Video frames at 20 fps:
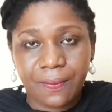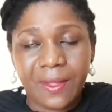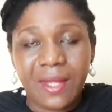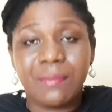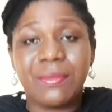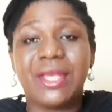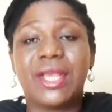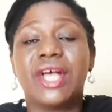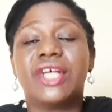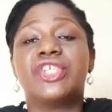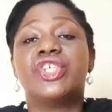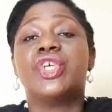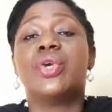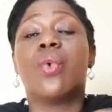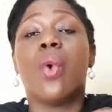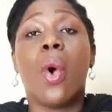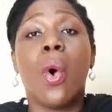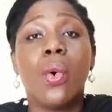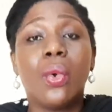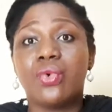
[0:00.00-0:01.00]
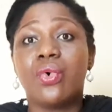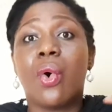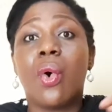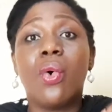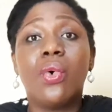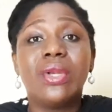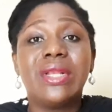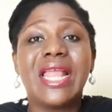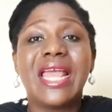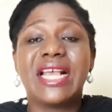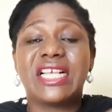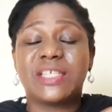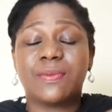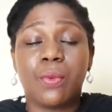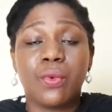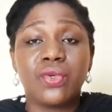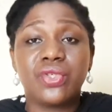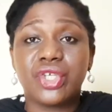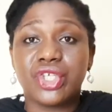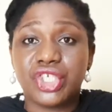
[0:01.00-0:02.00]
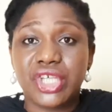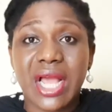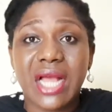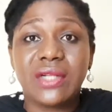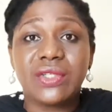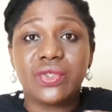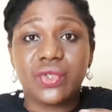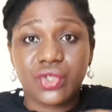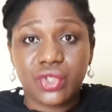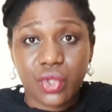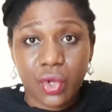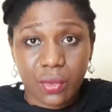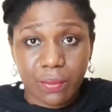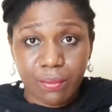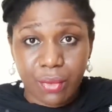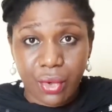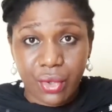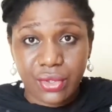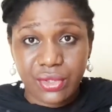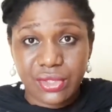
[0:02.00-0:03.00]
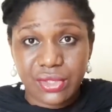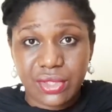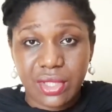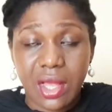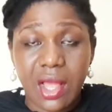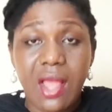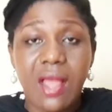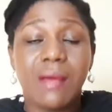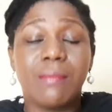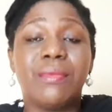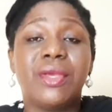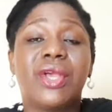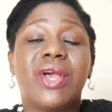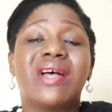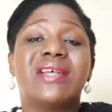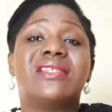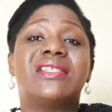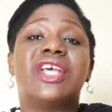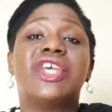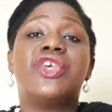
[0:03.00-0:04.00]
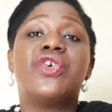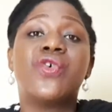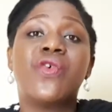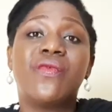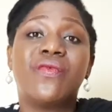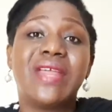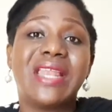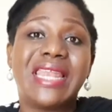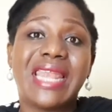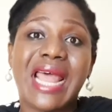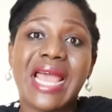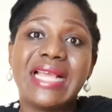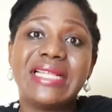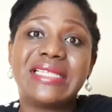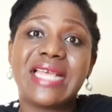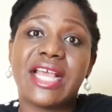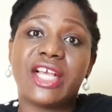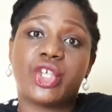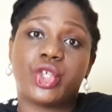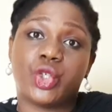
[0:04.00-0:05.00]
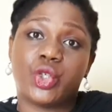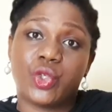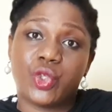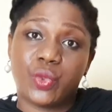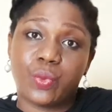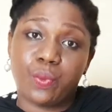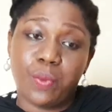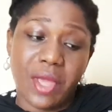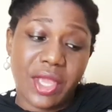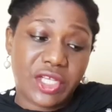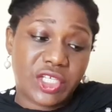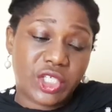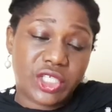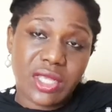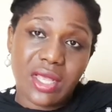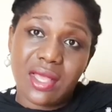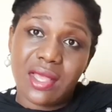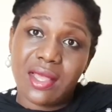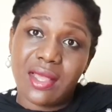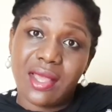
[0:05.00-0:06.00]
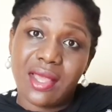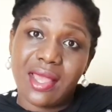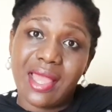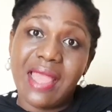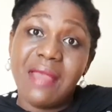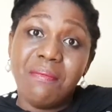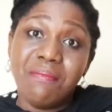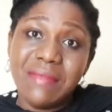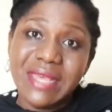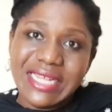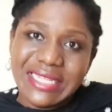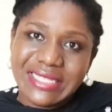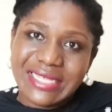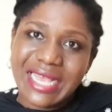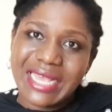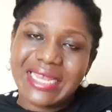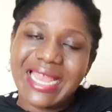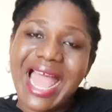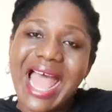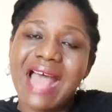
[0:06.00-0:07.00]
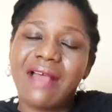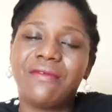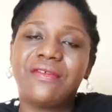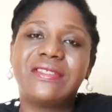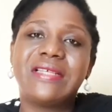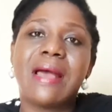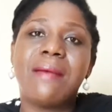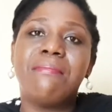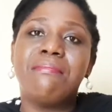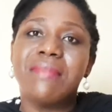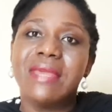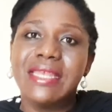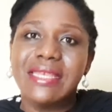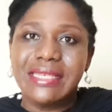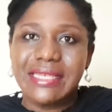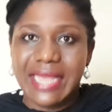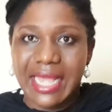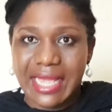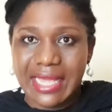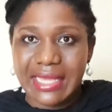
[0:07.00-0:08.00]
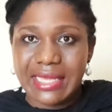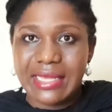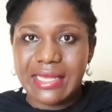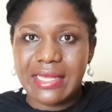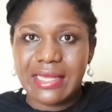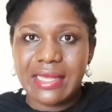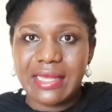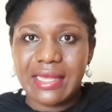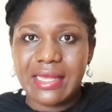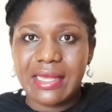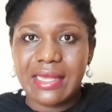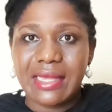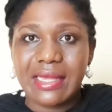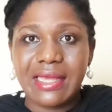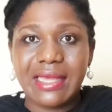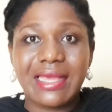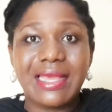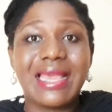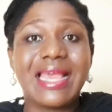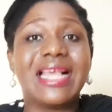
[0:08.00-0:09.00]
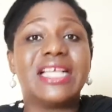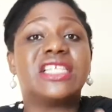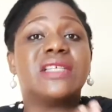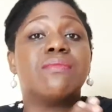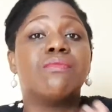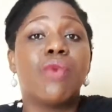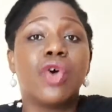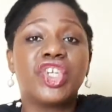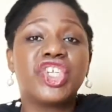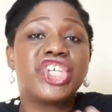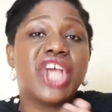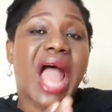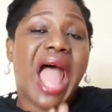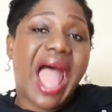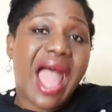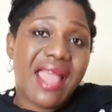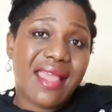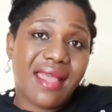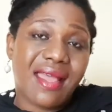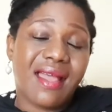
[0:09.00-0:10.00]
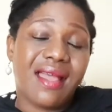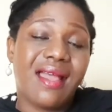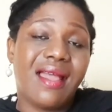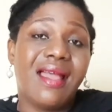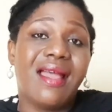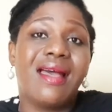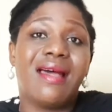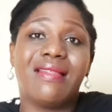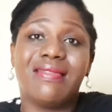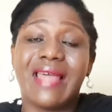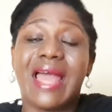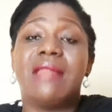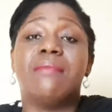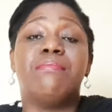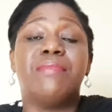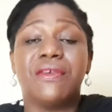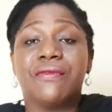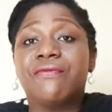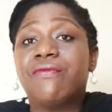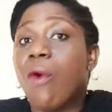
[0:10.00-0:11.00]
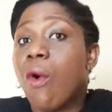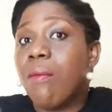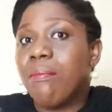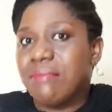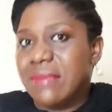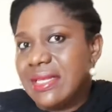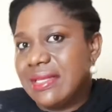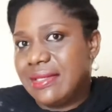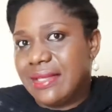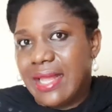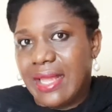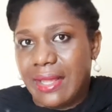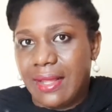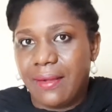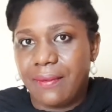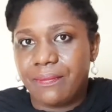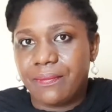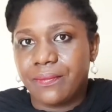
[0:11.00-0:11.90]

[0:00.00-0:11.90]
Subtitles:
because you only expose the child to sunburns, because the UV light emitted after midday is much higher than before midday.